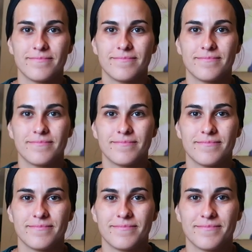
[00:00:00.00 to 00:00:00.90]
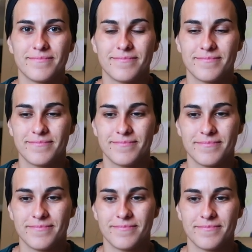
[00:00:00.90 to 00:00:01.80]

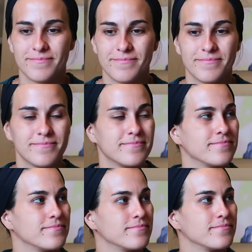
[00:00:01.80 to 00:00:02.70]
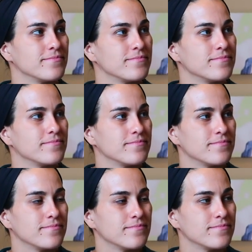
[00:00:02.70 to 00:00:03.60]

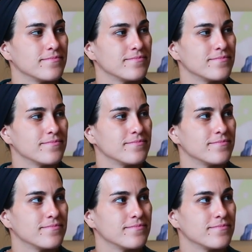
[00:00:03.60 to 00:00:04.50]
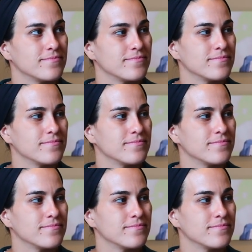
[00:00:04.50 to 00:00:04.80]
No words are spoken by the person on screen.